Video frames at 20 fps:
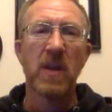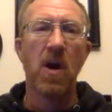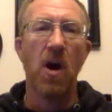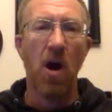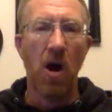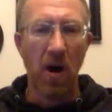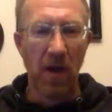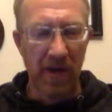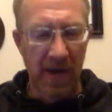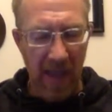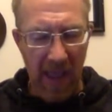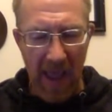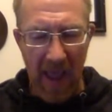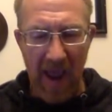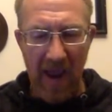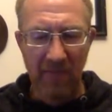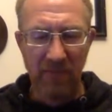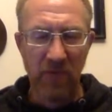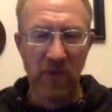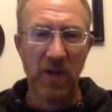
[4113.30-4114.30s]
on
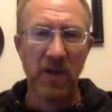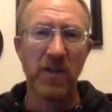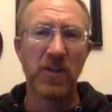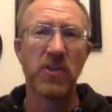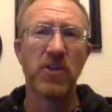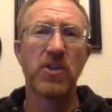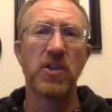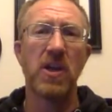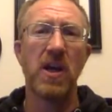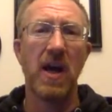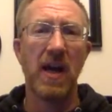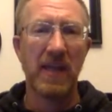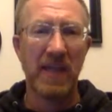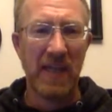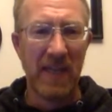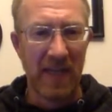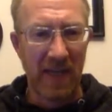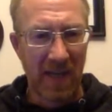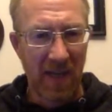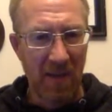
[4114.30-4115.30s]
average, I
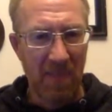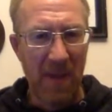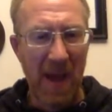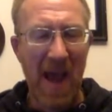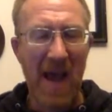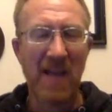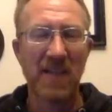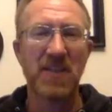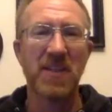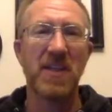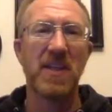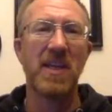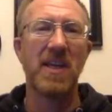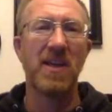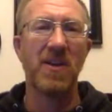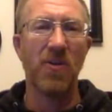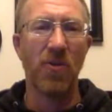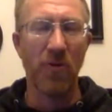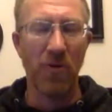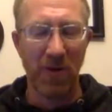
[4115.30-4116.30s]
need a
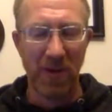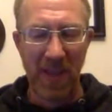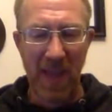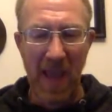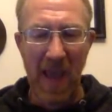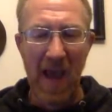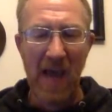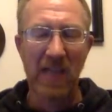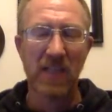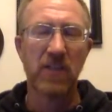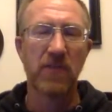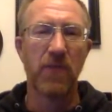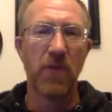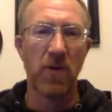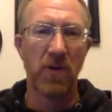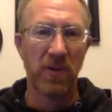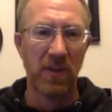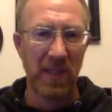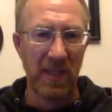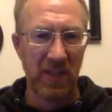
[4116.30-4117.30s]
capacity or a gas for
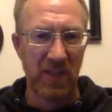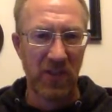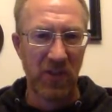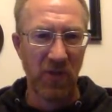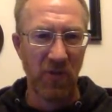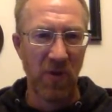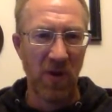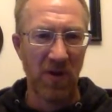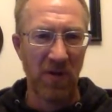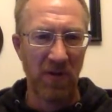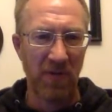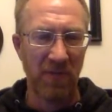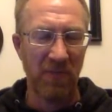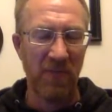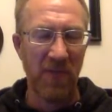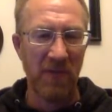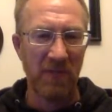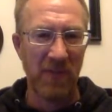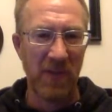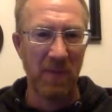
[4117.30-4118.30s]
at least
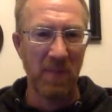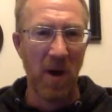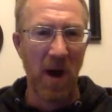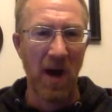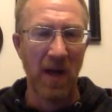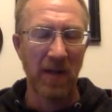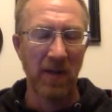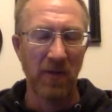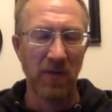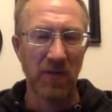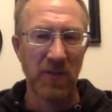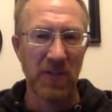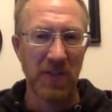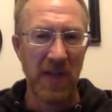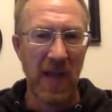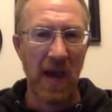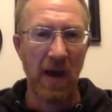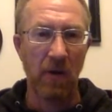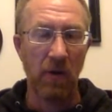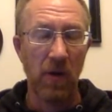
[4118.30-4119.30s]
250 miles.
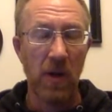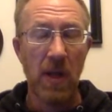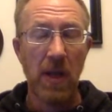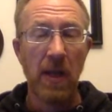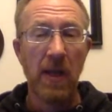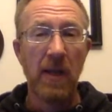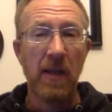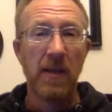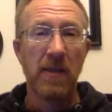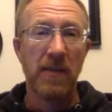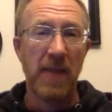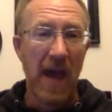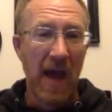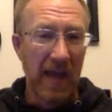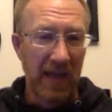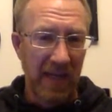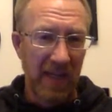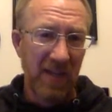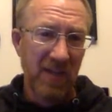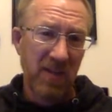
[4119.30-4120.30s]
Now,
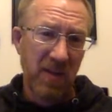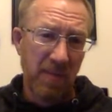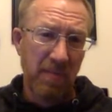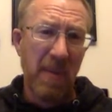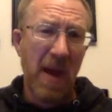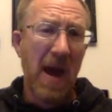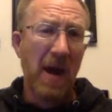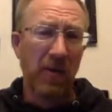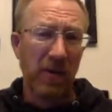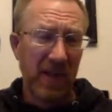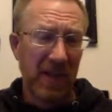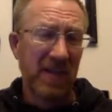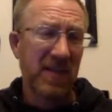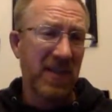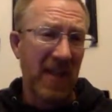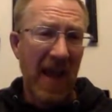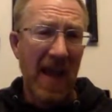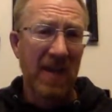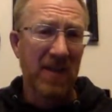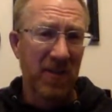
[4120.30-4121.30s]
that is about
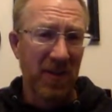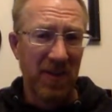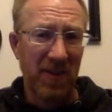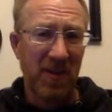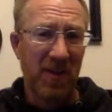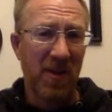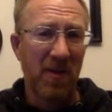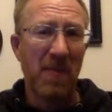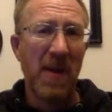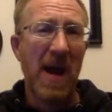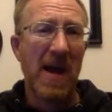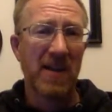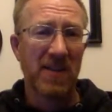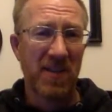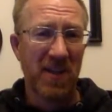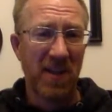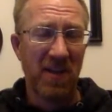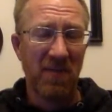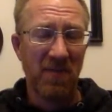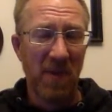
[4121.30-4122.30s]
exactly the
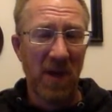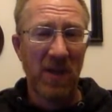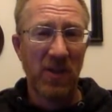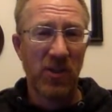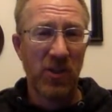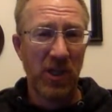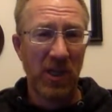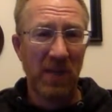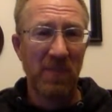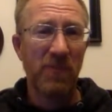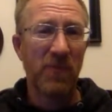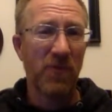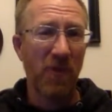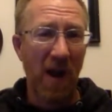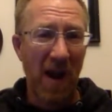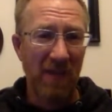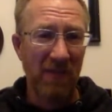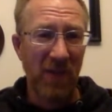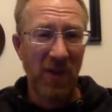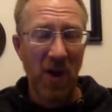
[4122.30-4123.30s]
capacity of my Jeep
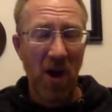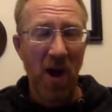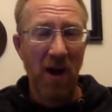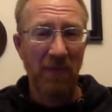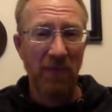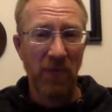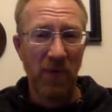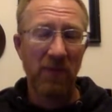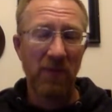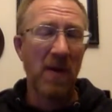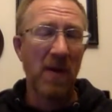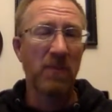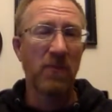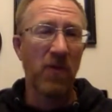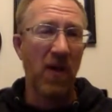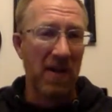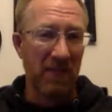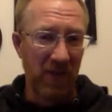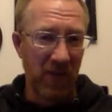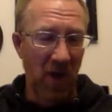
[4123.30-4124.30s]
driving off. If I'm
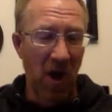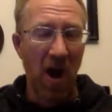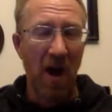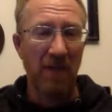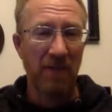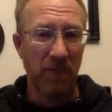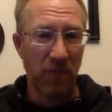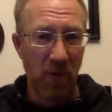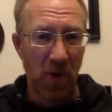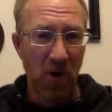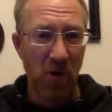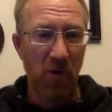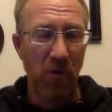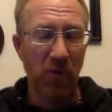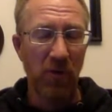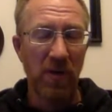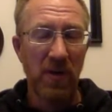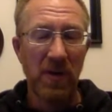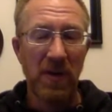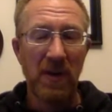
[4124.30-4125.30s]
driving
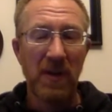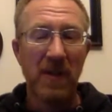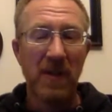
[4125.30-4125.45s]
off-road,